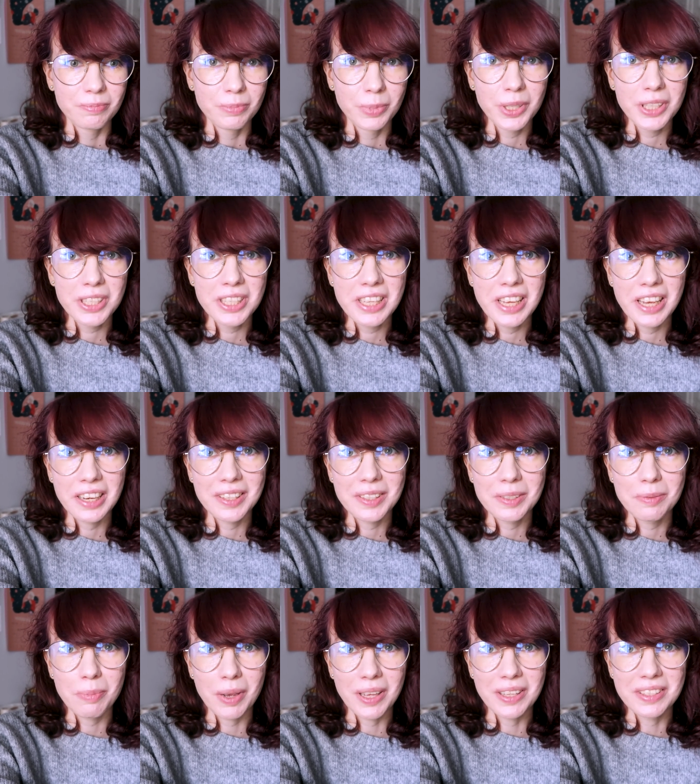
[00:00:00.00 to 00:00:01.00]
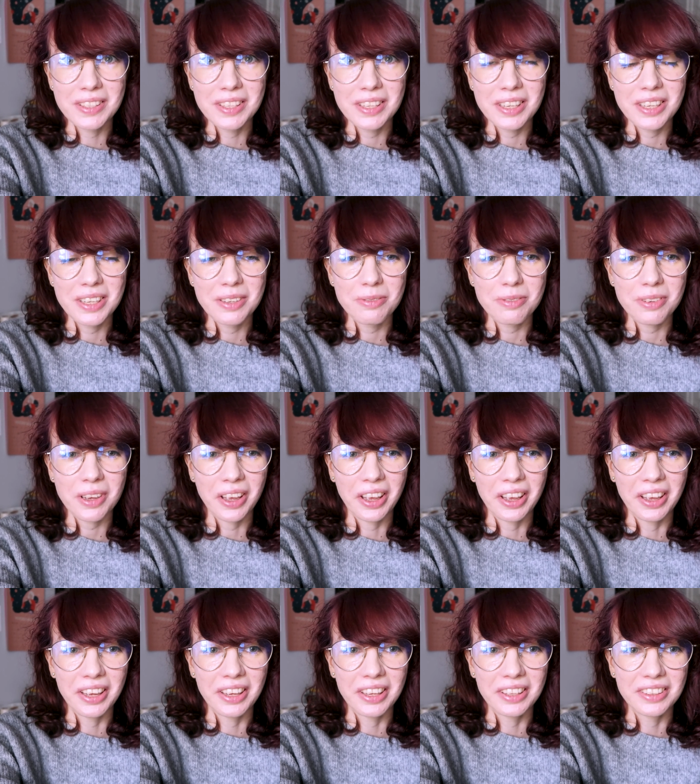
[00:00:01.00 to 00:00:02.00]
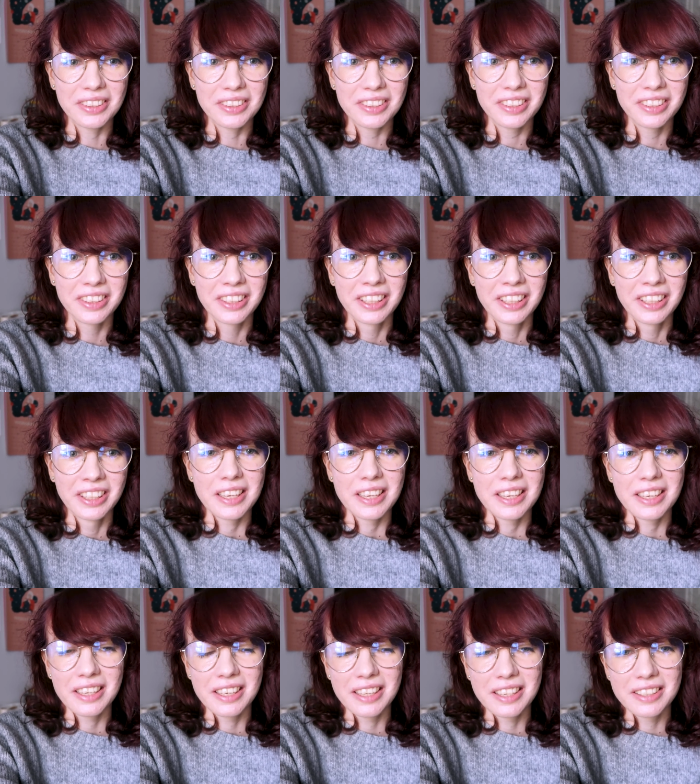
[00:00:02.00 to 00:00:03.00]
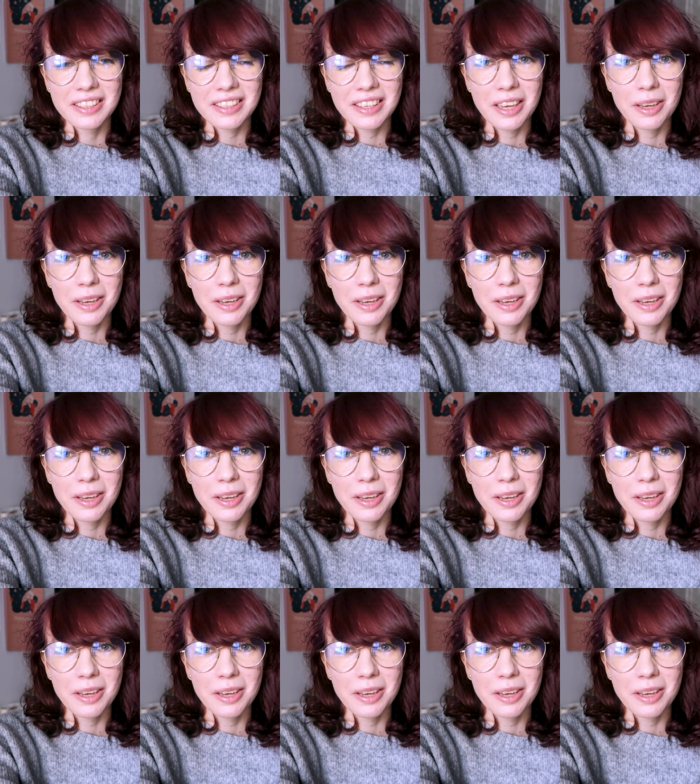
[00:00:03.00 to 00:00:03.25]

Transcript: pretty expensive and and